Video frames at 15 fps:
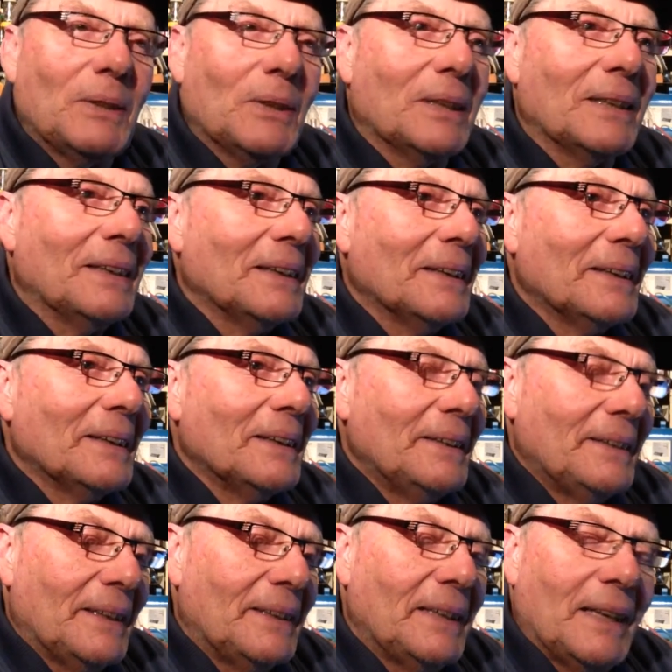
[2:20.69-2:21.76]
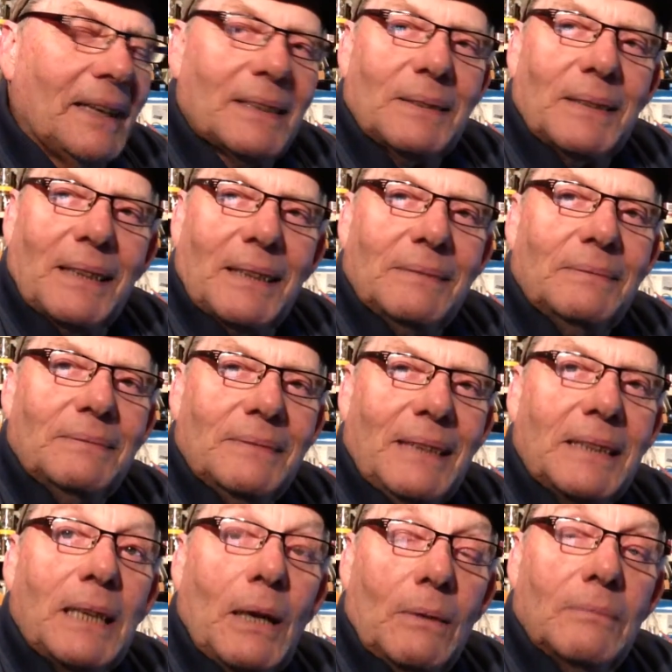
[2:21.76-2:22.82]
Look, yeah, so
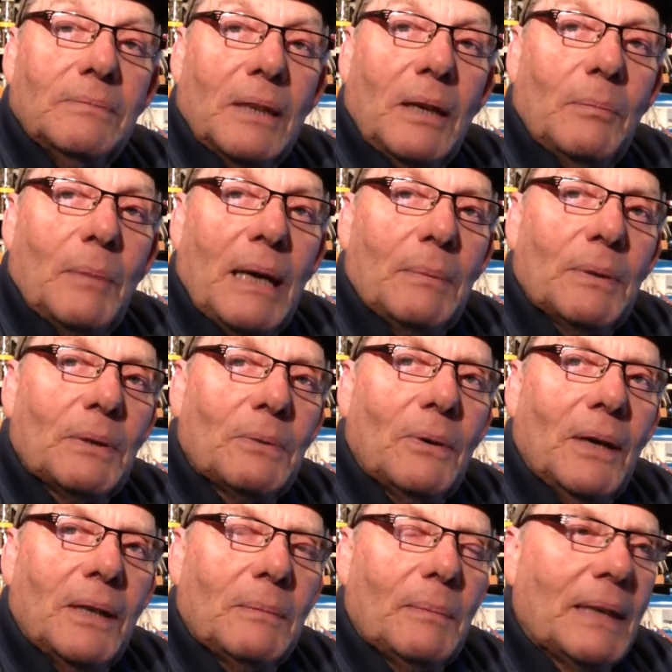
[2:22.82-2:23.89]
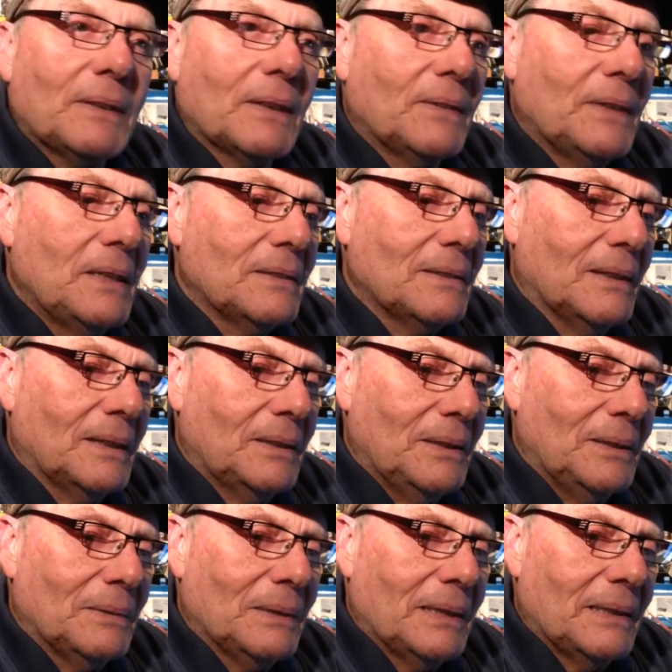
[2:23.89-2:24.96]
that's how I'm able to write about the things I
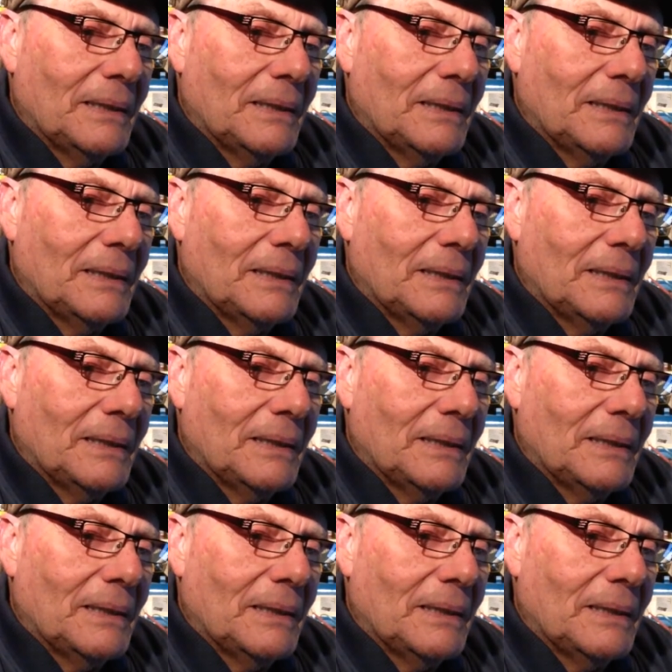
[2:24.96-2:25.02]
do.